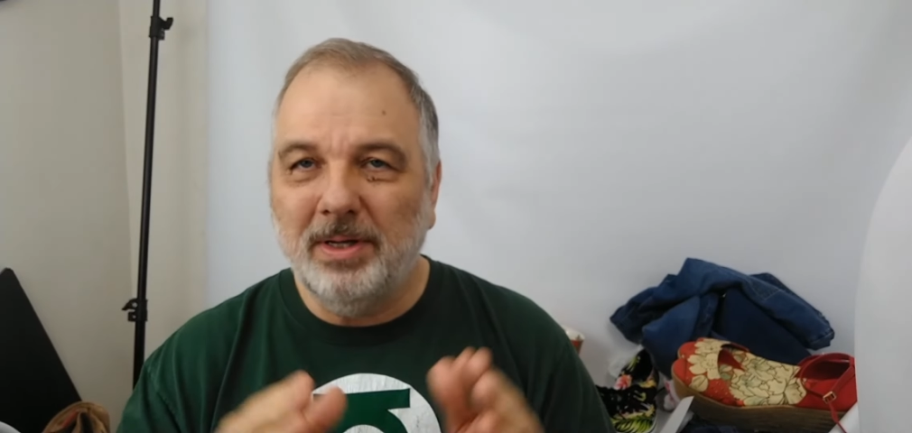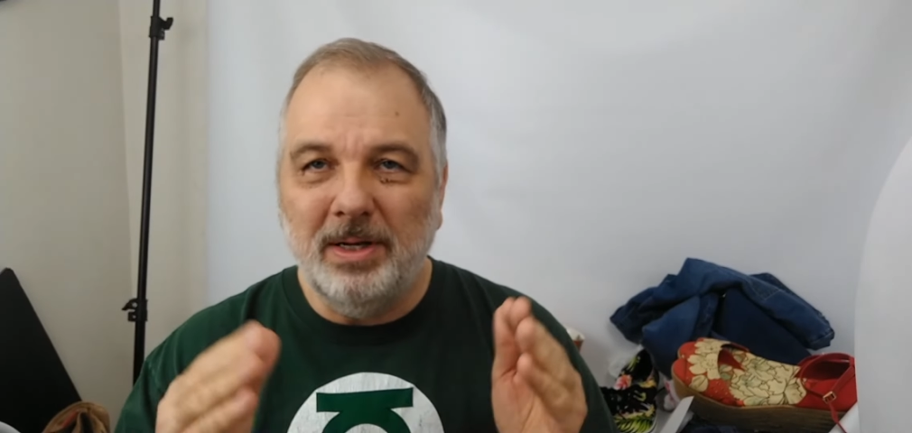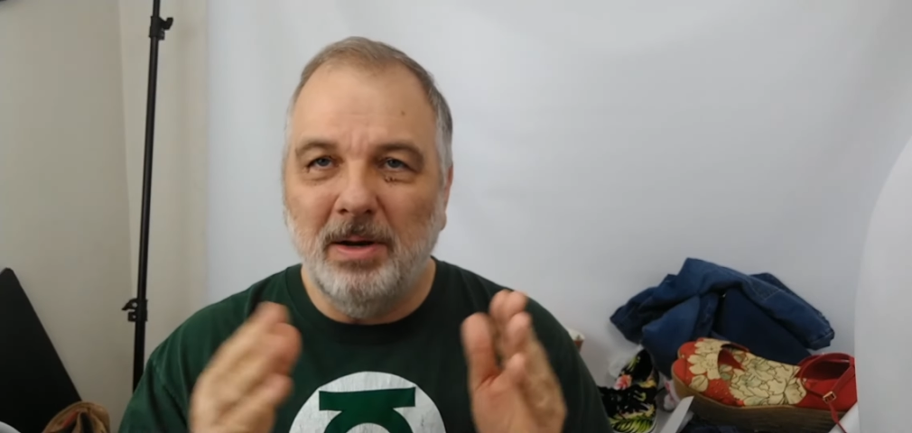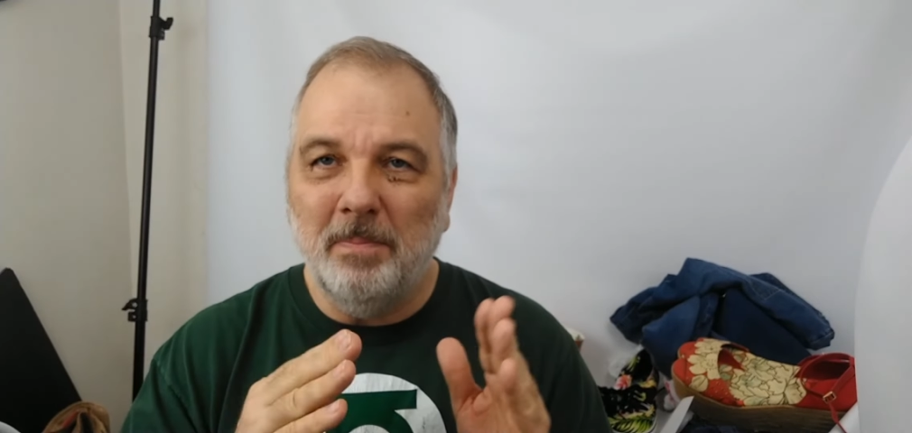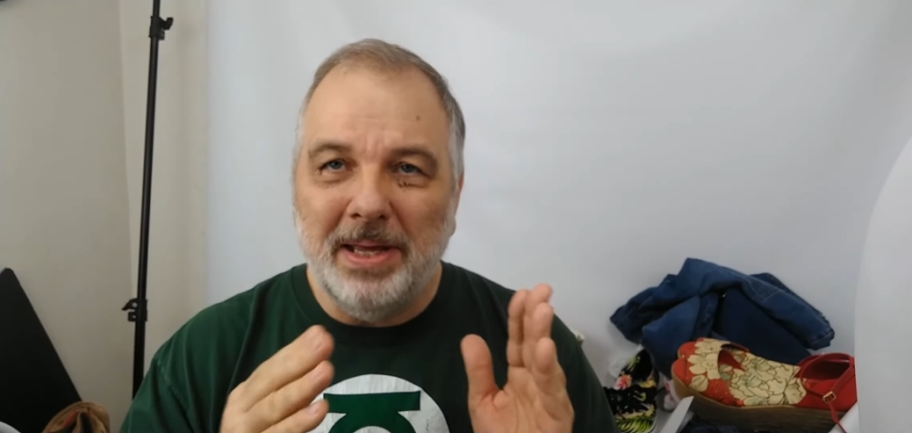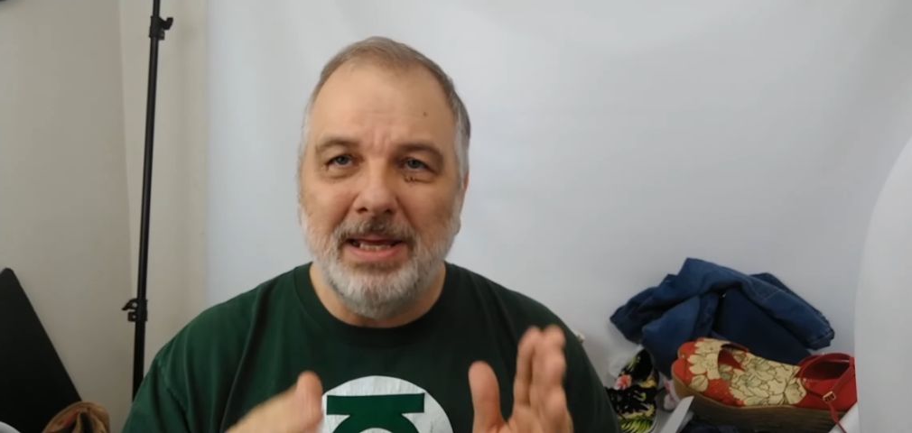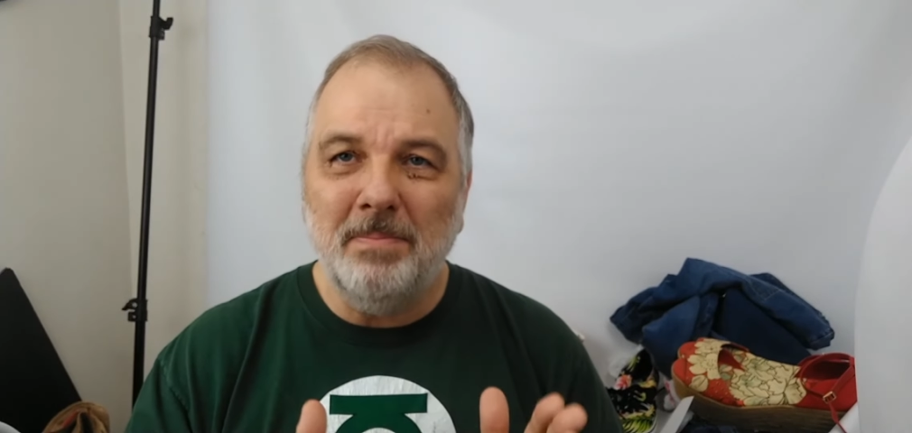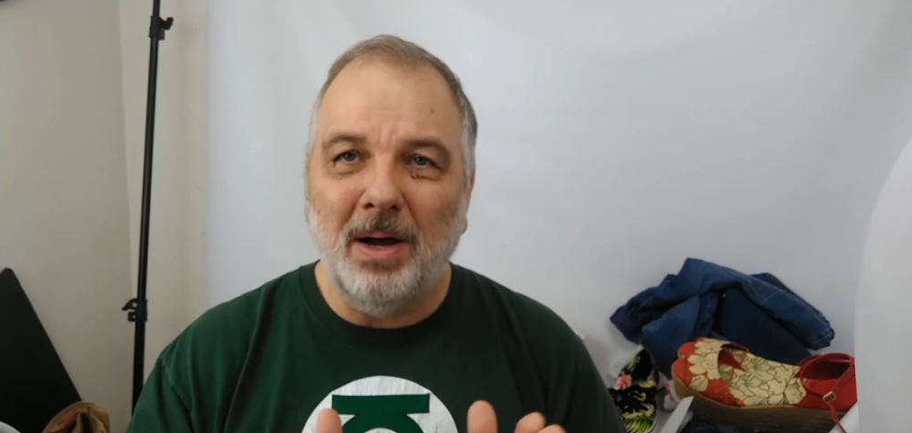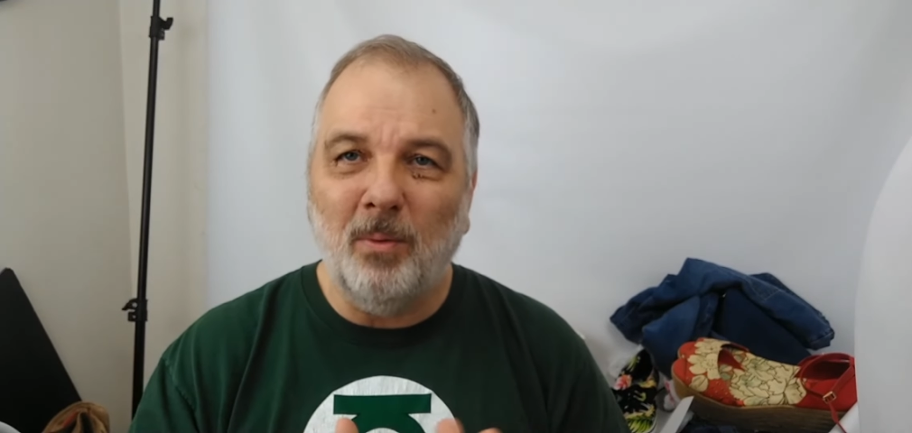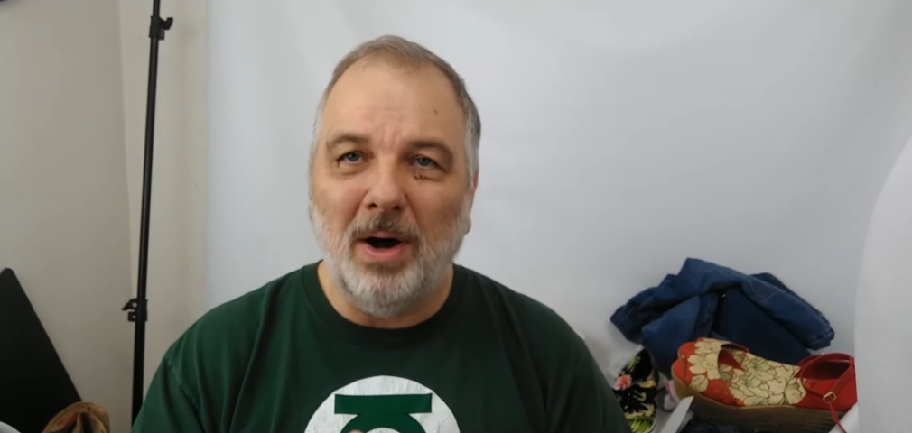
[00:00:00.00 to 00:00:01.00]
you know, me and
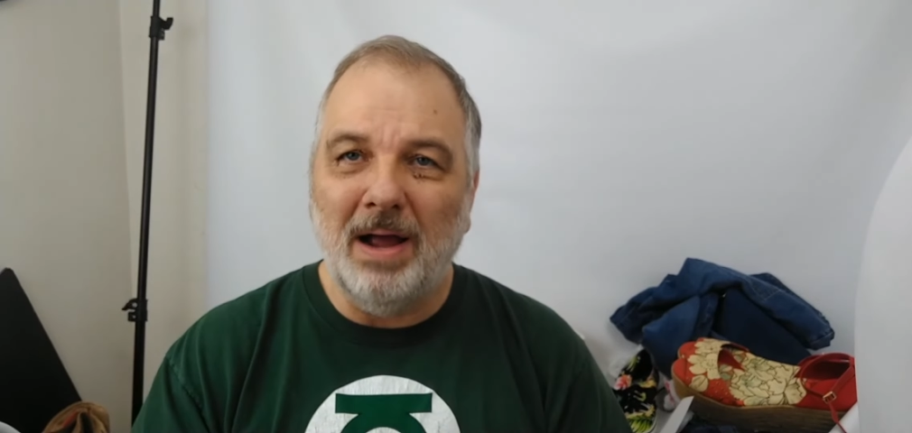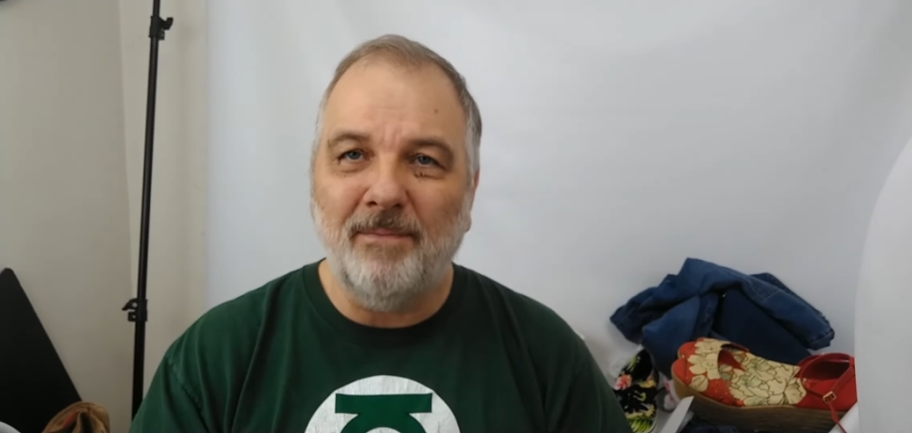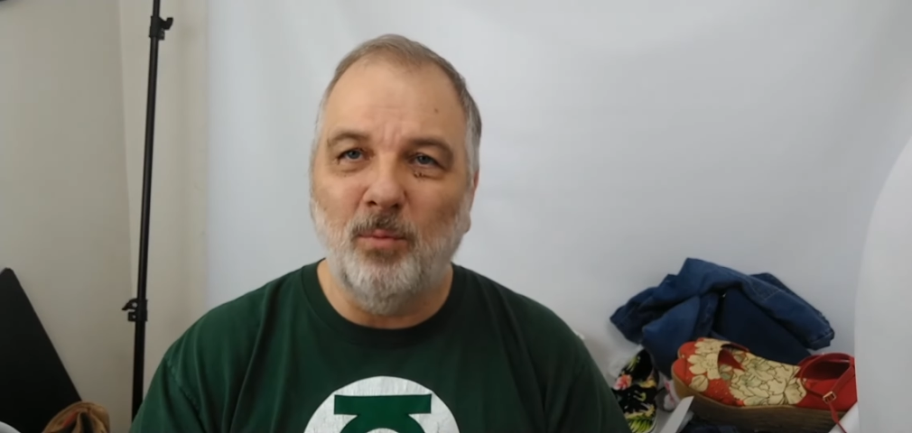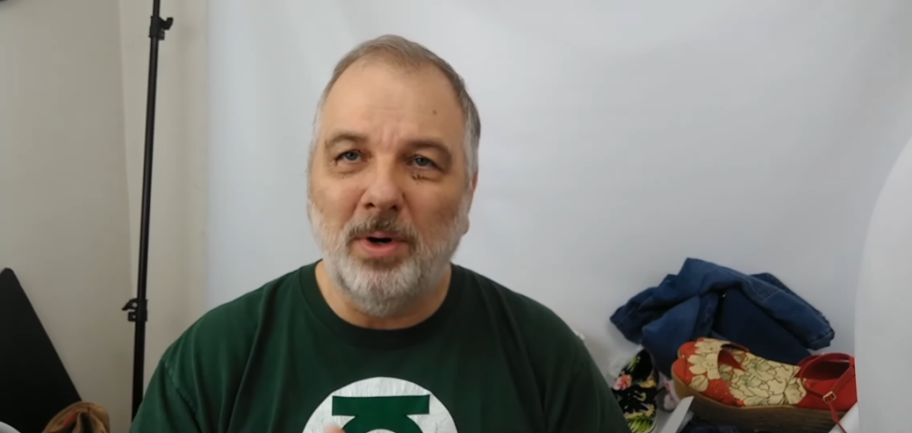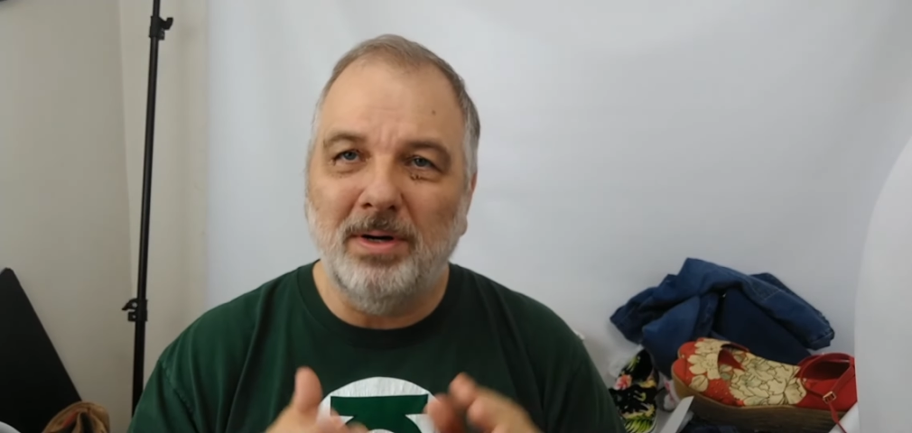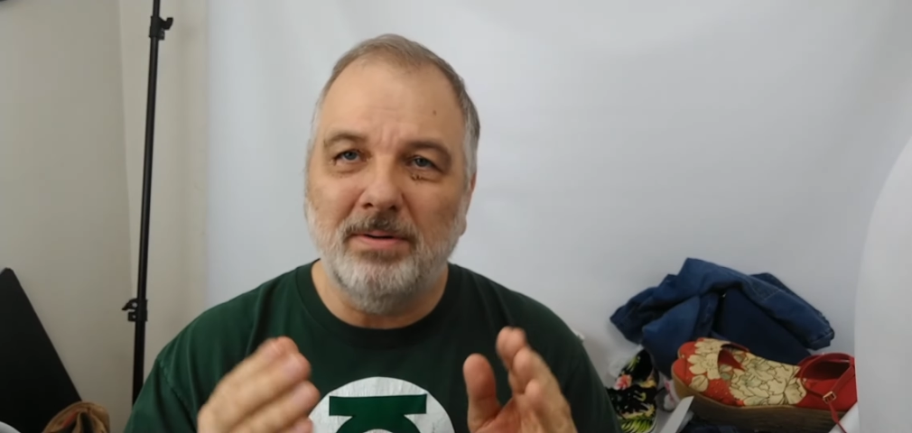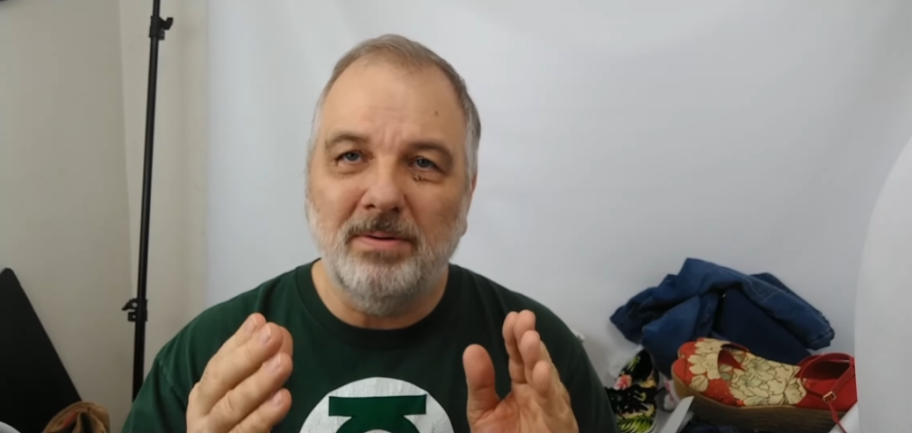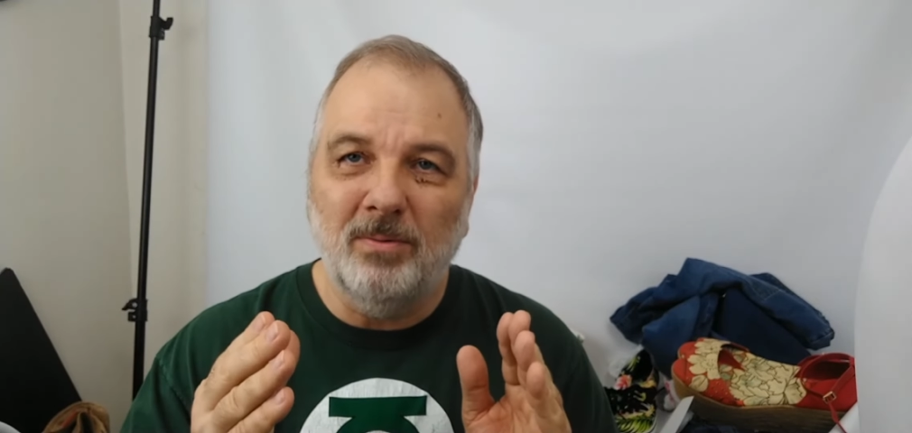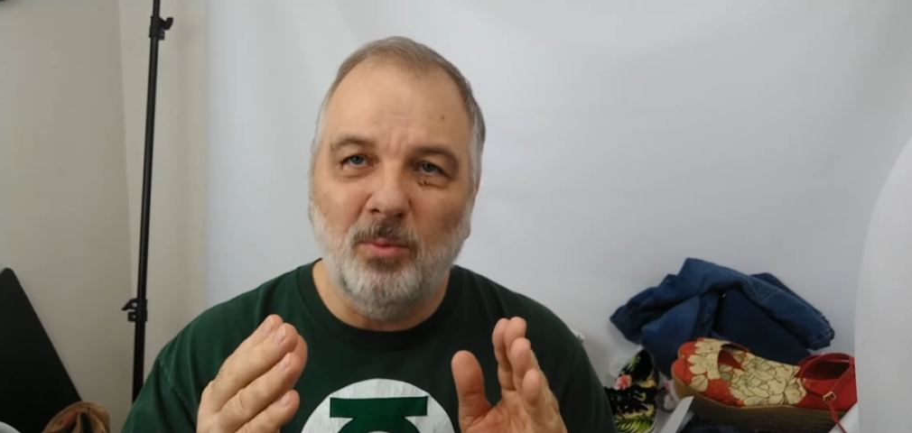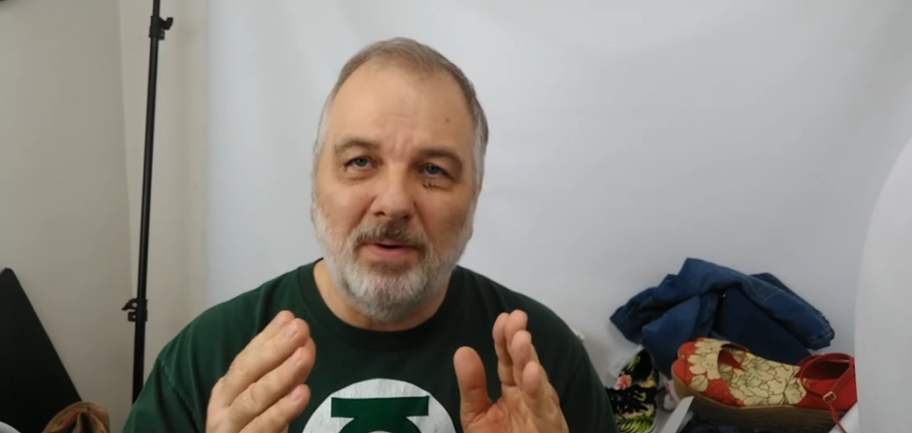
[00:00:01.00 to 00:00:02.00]
my wife, we're
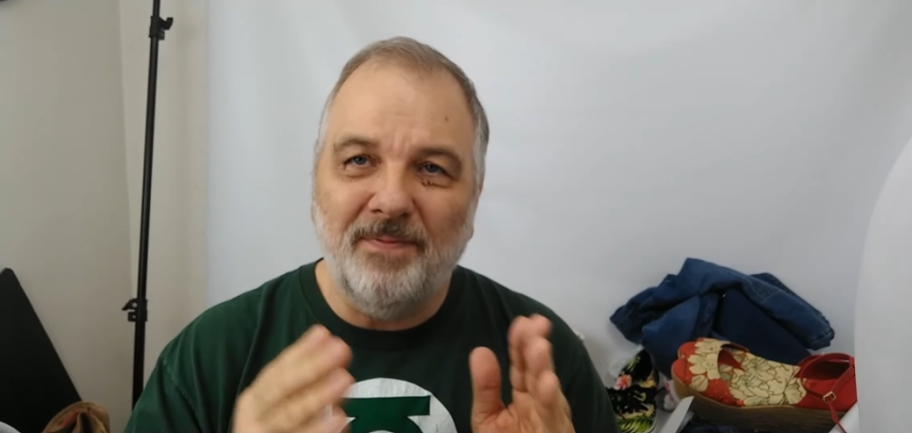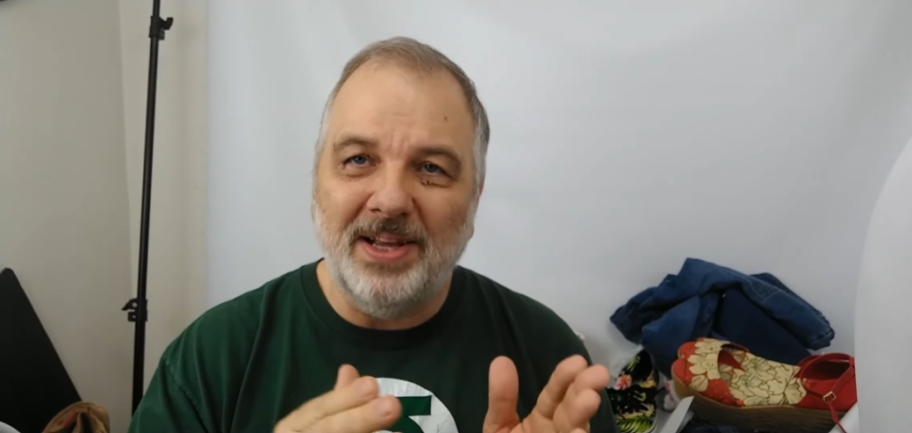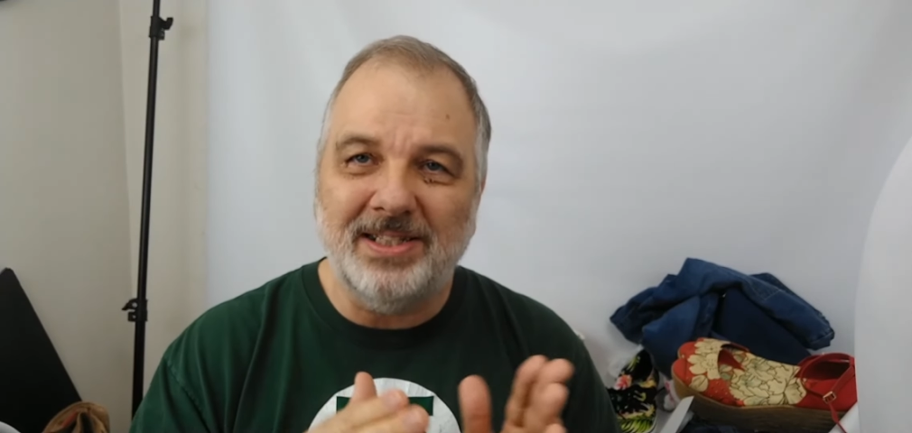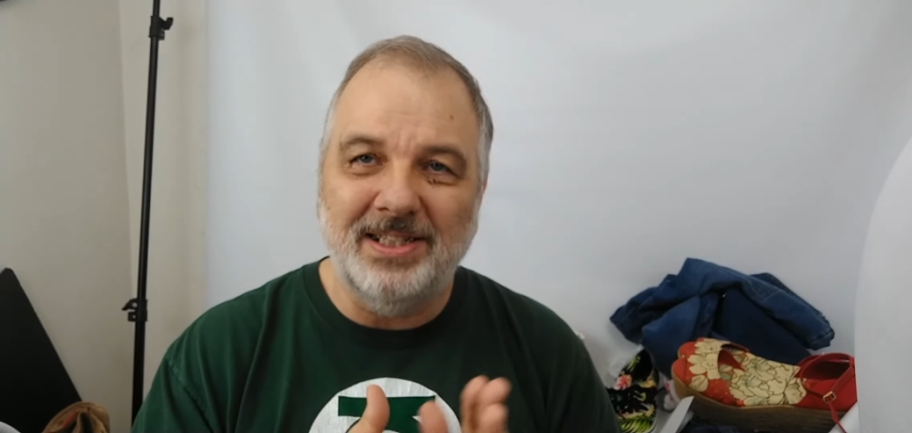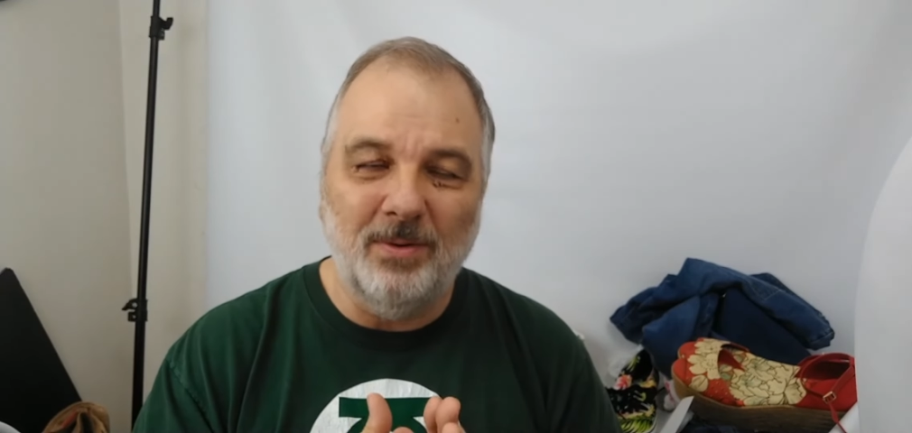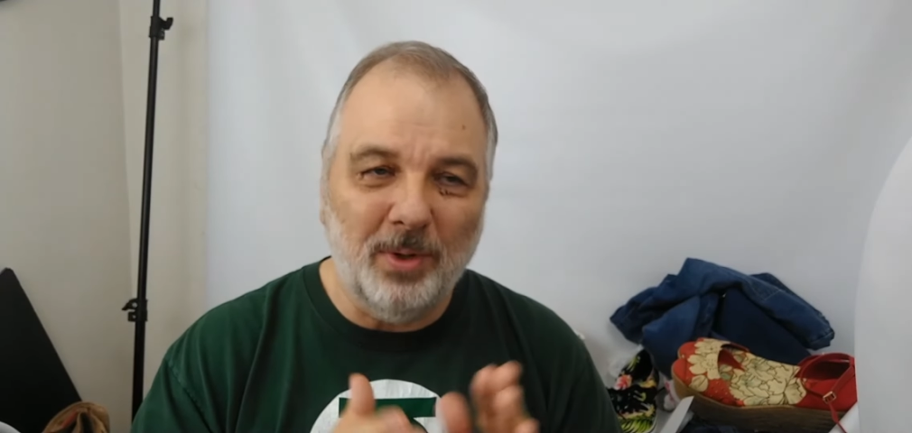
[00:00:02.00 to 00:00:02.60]
we're fixing,